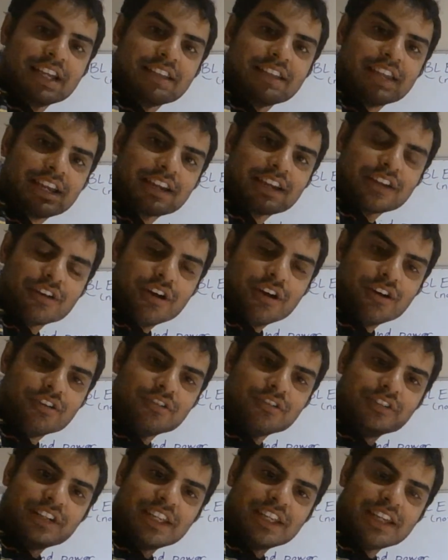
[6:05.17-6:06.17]
they can
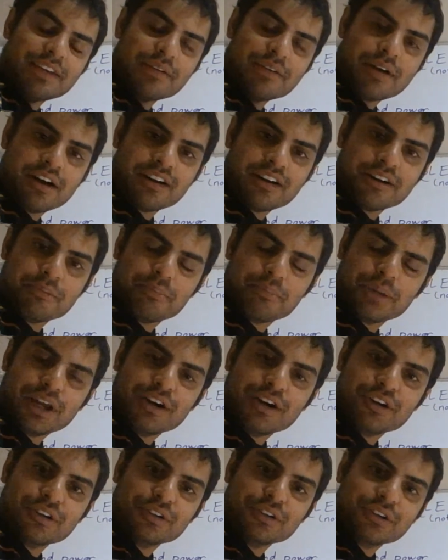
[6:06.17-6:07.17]
only
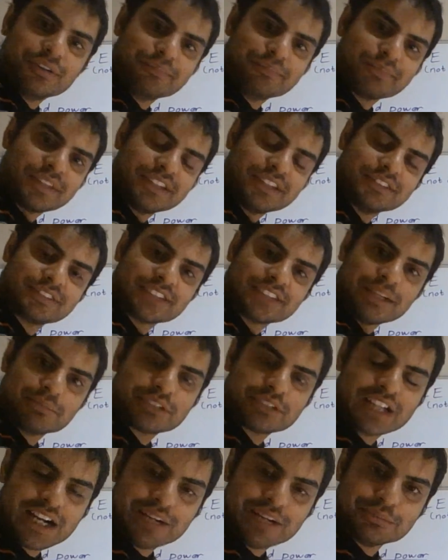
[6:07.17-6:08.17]
blow,
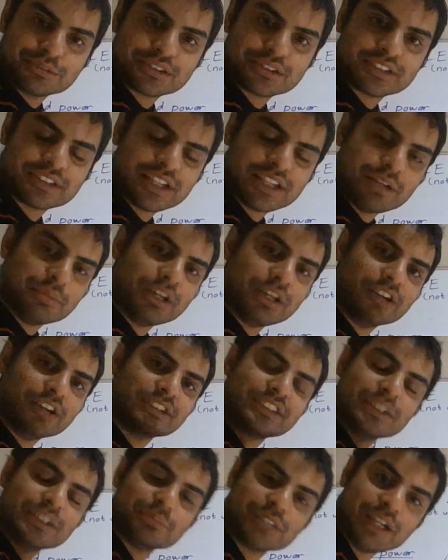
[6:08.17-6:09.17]
sometimes they'll blow,
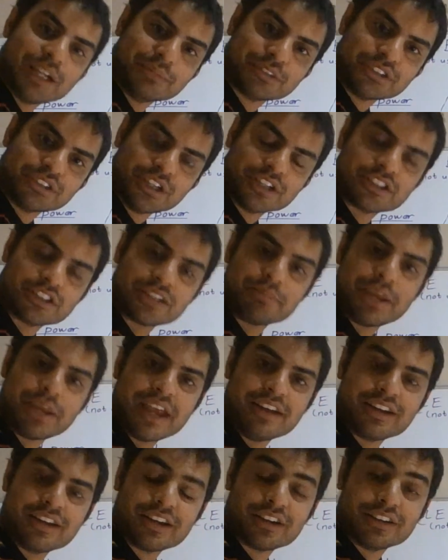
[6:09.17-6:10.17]
sometimes not,
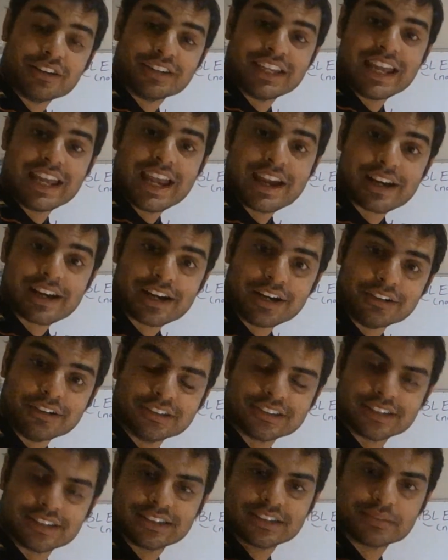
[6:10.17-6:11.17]
depending on the air
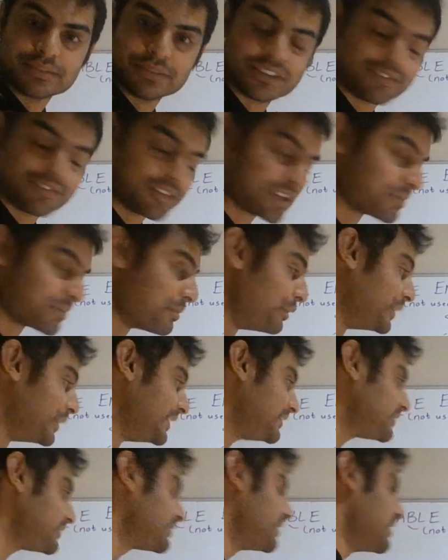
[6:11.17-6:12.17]
currents at the specific
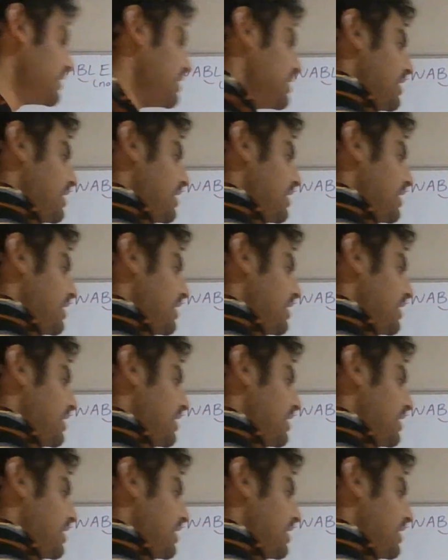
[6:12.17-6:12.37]
points.